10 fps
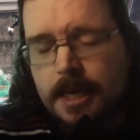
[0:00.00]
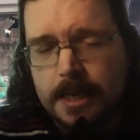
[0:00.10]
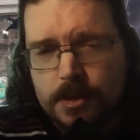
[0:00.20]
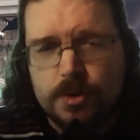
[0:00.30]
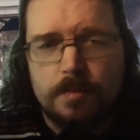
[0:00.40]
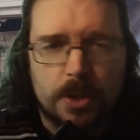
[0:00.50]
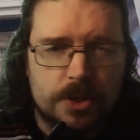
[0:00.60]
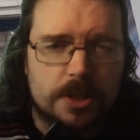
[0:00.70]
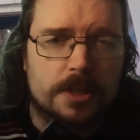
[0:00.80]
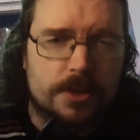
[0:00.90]

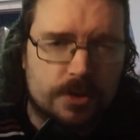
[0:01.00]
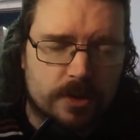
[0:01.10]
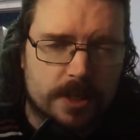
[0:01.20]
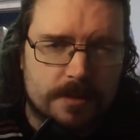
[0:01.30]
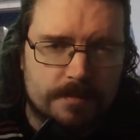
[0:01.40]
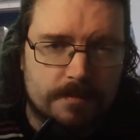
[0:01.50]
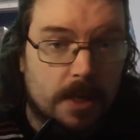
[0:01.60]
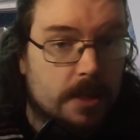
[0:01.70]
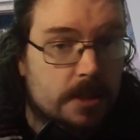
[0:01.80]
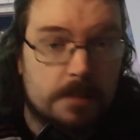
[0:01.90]
intrapersonal distress.
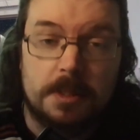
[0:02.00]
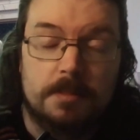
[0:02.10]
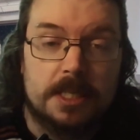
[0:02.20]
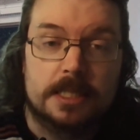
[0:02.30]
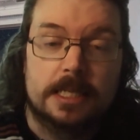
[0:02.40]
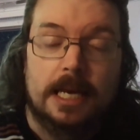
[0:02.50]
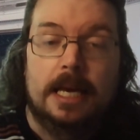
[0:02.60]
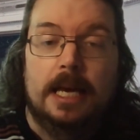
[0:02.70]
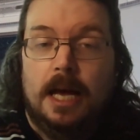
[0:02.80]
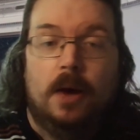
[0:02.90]
Simply means
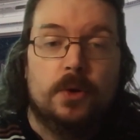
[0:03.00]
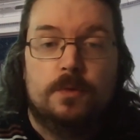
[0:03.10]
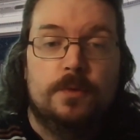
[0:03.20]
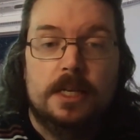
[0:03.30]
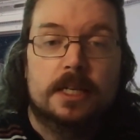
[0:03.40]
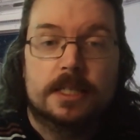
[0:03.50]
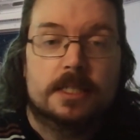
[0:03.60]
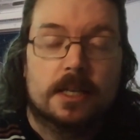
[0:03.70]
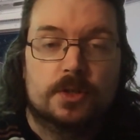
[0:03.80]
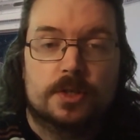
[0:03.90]
how you're feeling
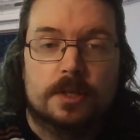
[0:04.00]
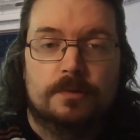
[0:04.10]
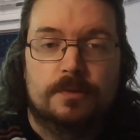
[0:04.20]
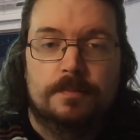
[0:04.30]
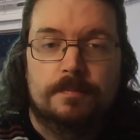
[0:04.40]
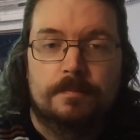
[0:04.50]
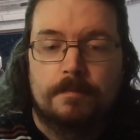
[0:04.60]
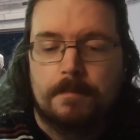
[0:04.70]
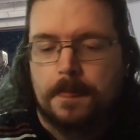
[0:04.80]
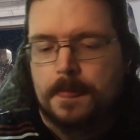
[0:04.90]
inside yourself.
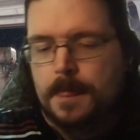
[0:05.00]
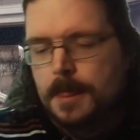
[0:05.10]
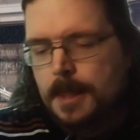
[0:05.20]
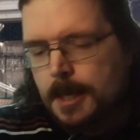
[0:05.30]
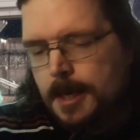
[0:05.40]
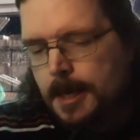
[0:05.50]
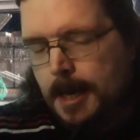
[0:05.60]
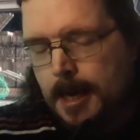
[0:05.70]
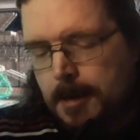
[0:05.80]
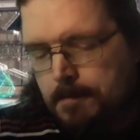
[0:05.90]

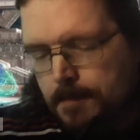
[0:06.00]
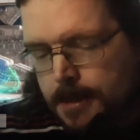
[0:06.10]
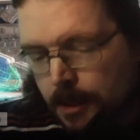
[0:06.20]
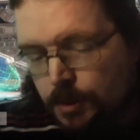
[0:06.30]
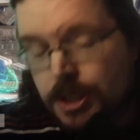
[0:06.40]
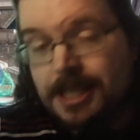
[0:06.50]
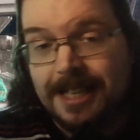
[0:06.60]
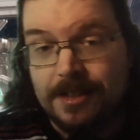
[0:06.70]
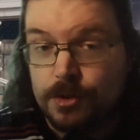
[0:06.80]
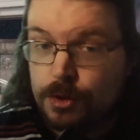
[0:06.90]
The second one is
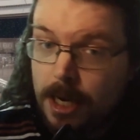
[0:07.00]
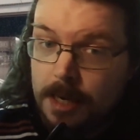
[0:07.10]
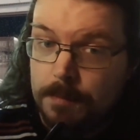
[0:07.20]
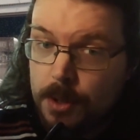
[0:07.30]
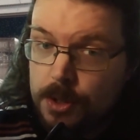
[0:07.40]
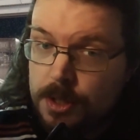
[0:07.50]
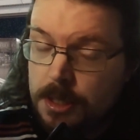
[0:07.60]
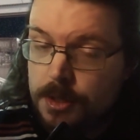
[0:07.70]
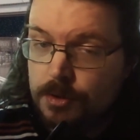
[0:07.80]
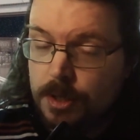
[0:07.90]

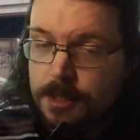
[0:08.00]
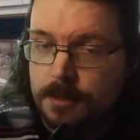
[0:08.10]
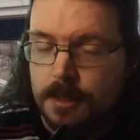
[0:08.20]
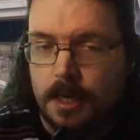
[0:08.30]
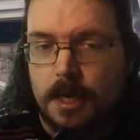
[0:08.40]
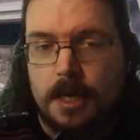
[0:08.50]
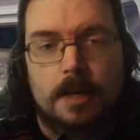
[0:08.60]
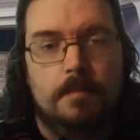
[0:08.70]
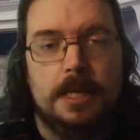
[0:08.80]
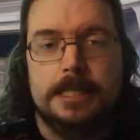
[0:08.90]
intrapersonal distress.
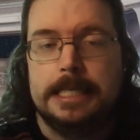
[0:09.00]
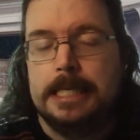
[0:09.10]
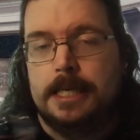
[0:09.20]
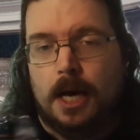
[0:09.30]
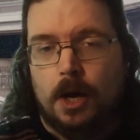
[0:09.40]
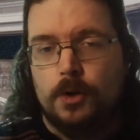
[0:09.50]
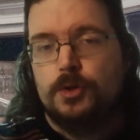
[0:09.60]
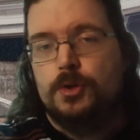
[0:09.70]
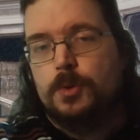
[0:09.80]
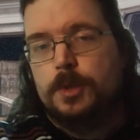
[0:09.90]
Basically, how
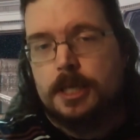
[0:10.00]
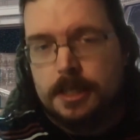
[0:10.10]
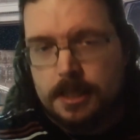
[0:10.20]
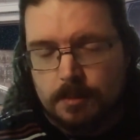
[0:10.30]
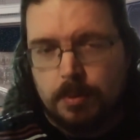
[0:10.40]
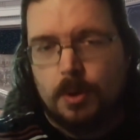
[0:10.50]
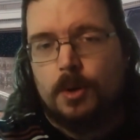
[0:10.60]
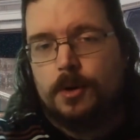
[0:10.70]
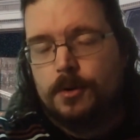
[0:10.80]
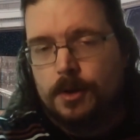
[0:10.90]
you're doing in the
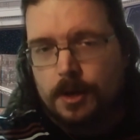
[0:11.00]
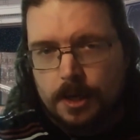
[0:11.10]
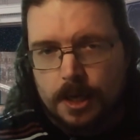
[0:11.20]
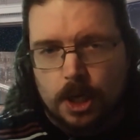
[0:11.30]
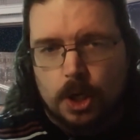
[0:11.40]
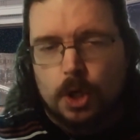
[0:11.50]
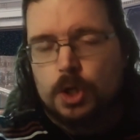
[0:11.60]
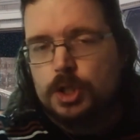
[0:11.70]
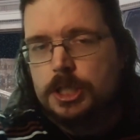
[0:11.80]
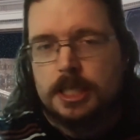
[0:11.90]
important,
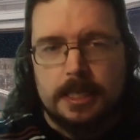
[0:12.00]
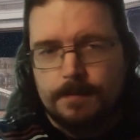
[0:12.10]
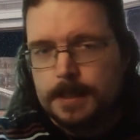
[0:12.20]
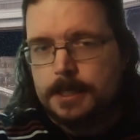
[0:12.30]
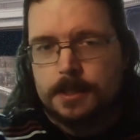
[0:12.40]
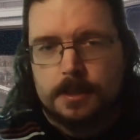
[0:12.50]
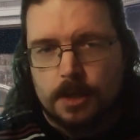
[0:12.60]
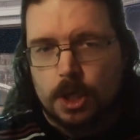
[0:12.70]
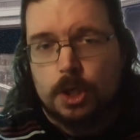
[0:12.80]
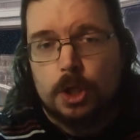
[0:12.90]
significant,
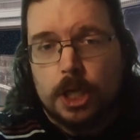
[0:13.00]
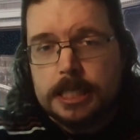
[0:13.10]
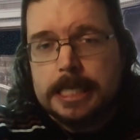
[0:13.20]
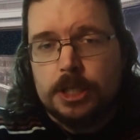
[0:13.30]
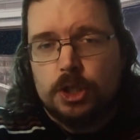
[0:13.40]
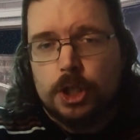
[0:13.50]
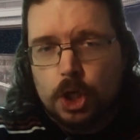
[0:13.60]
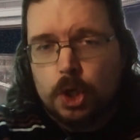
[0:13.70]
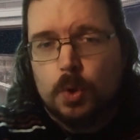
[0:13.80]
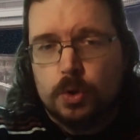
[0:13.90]
essentially
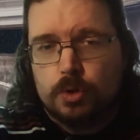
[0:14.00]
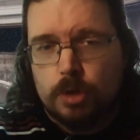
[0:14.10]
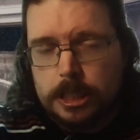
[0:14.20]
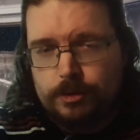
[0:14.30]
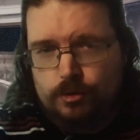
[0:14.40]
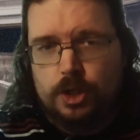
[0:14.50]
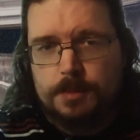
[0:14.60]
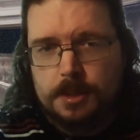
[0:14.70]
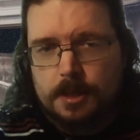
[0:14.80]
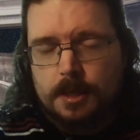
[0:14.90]
close
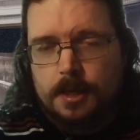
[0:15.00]
relationships,